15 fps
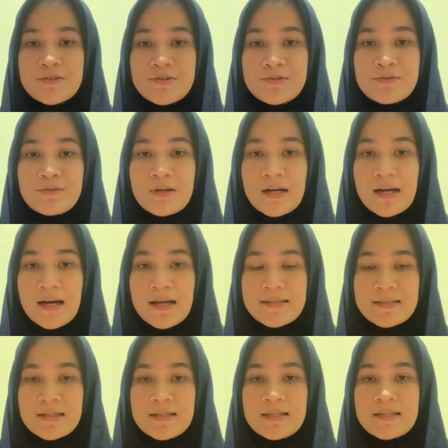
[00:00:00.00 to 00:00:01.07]
to ask
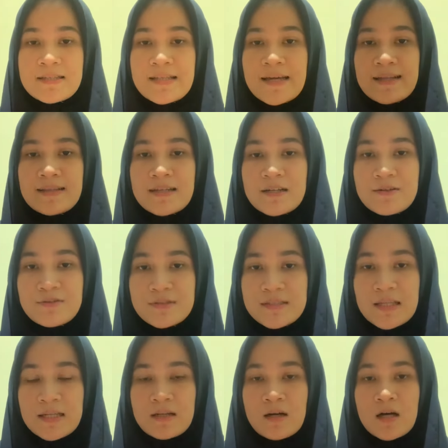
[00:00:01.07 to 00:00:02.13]
a daily
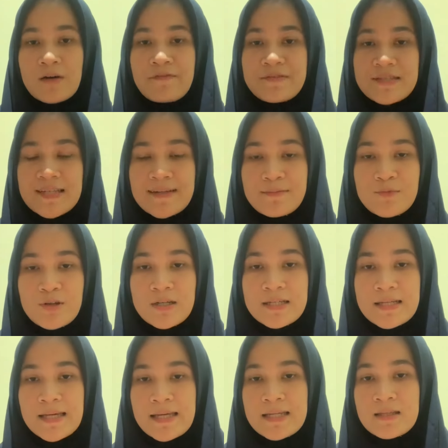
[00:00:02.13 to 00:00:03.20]
routine of someone
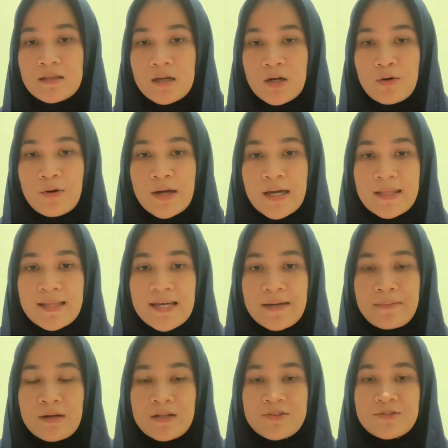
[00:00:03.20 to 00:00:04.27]
they know and
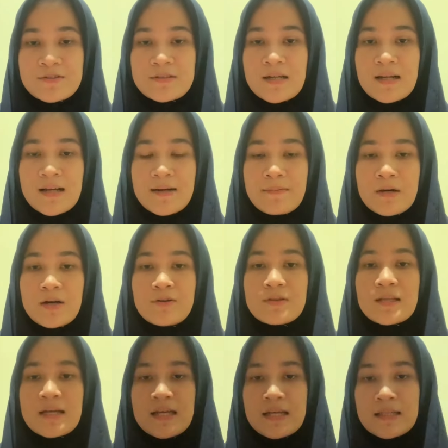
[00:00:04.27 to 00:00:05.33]
able to talk about
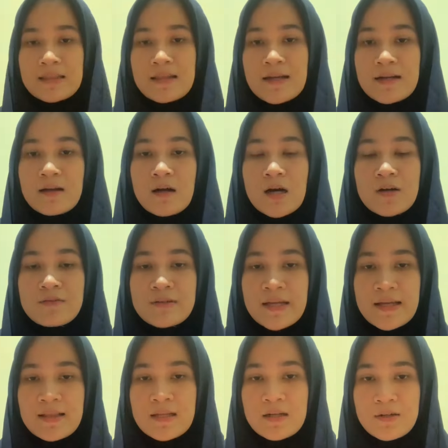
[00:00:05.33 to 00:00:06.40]
their own
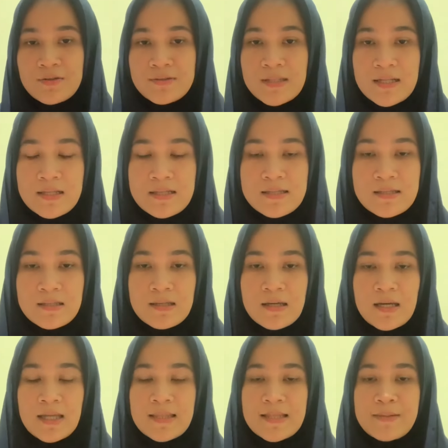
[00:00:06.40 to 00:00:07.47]
daily routines.
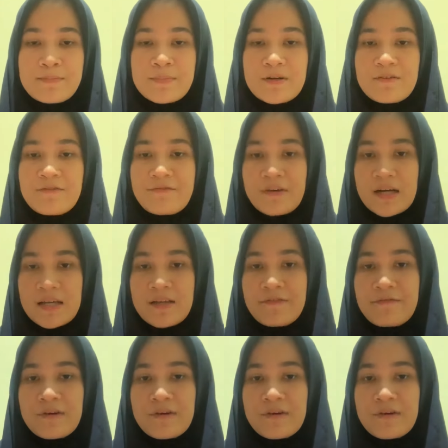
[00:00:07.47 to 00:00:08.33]
And number 5,